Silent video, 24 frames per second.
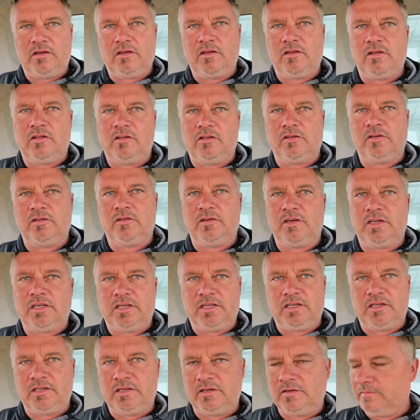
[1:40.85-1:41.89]
Dylan
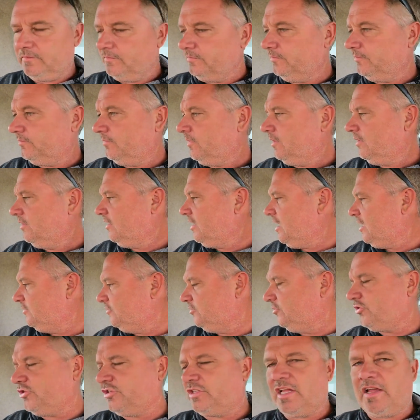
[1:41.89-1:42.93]

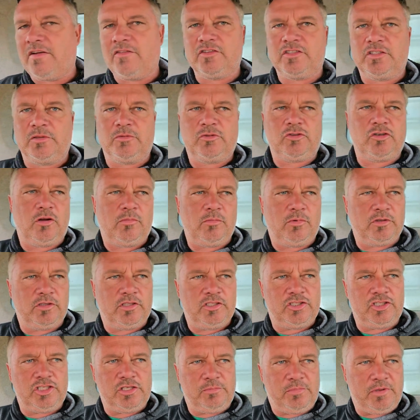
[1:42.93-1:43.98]
just having some trouble
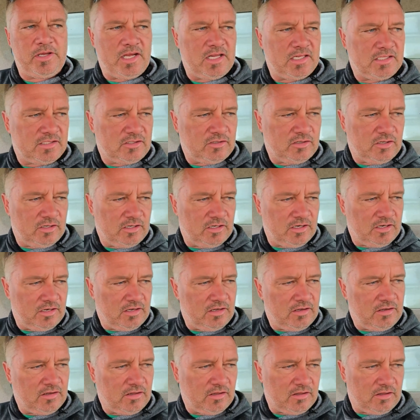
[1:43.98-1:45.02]
with the GPS
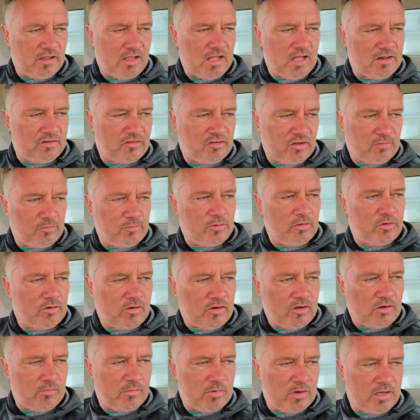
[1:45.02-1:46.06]
on the last time we were
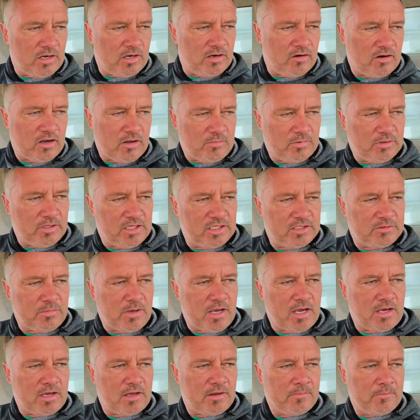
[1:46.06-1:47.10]
combining a couple days
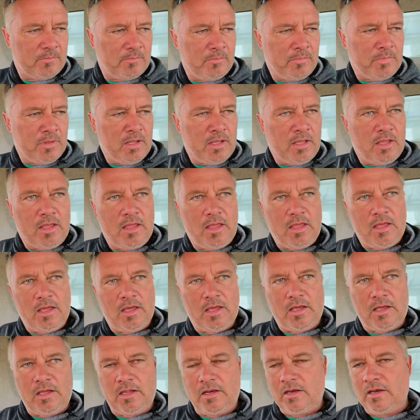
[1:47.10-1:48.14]
back,
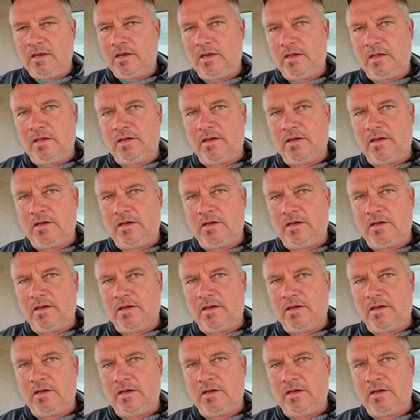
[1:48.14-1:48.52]
and